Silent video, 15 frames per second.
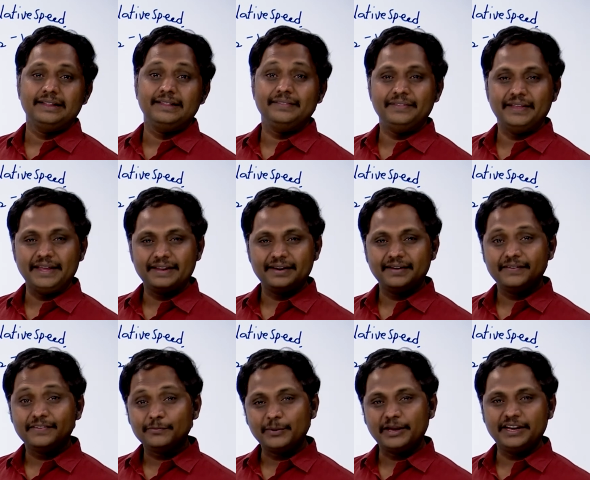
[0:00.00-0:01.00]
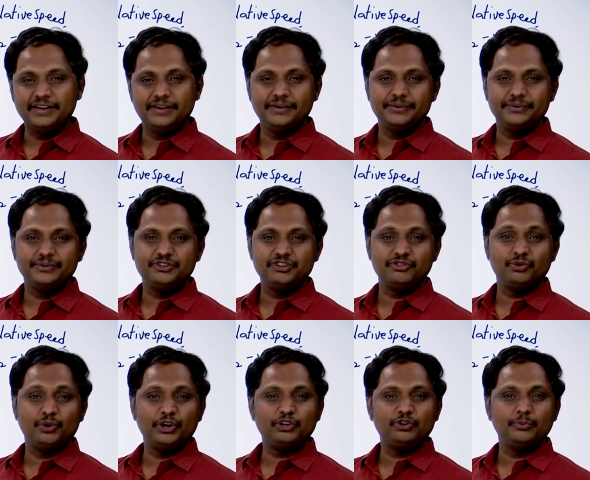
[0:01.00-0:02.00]
their speed which is
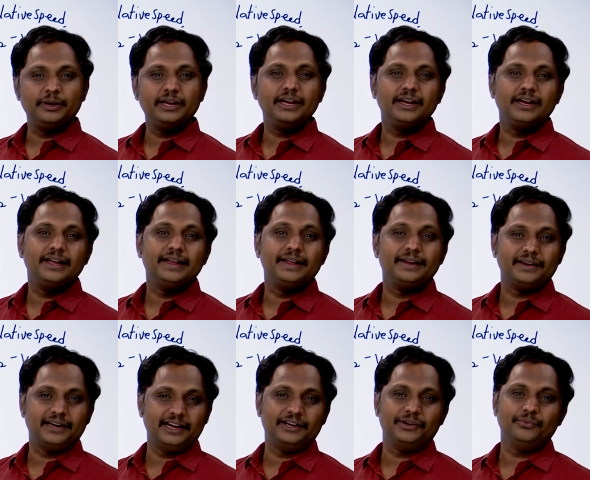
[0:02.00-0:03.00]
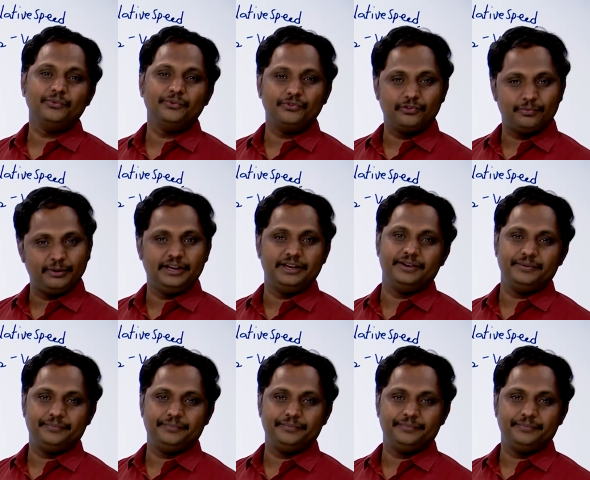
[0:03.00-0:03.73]
going to be relative speed.